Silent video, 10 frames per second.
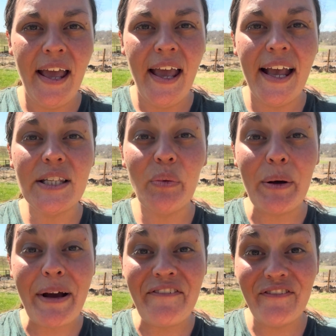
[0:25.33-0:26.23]
It's one of
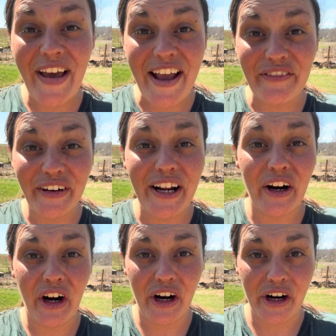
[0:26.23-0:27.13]
my favorite
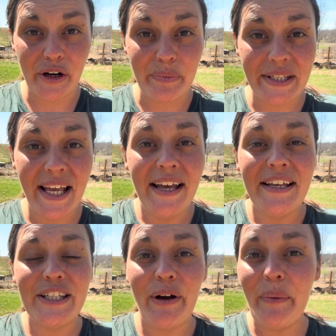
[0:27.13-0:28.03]
herbs,
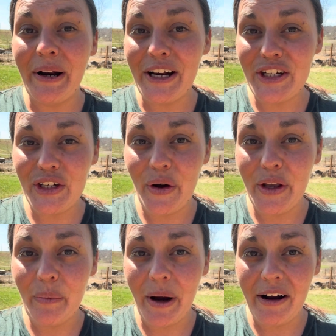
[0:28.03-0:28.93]
so I wanted to show
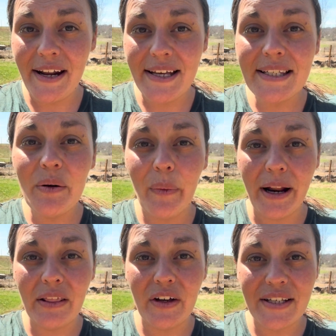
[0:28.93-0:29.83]
you where it is, what
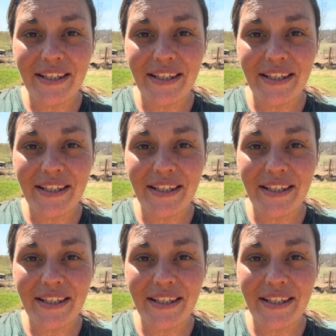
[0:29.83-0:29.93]
it looks